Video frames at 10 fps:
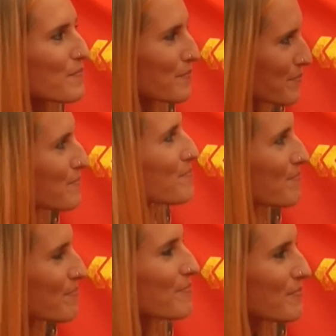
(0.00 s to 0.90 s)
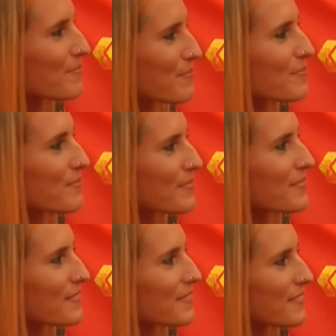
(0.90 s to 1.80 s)

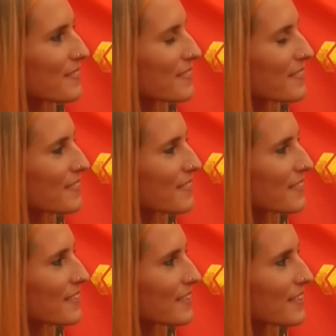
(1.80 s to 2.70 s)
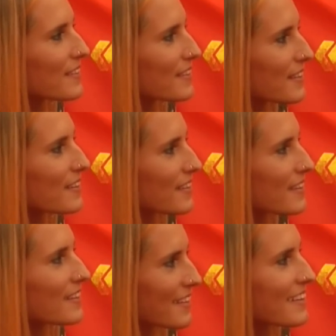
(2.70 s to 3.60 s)

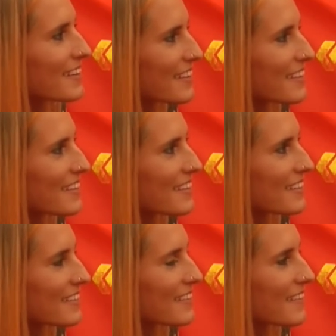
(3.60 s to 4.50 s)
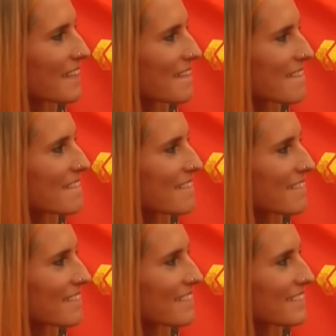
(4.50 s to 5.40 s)

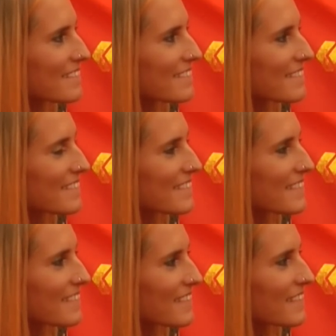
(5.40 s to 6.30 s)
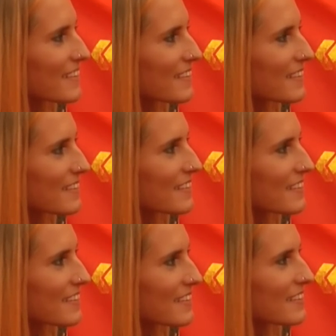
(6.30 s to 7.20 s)

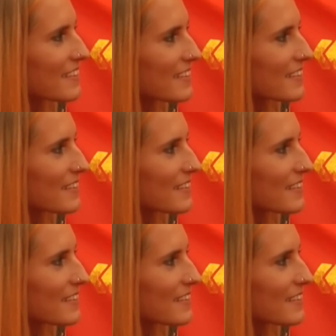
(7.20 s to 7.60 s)
[no speech]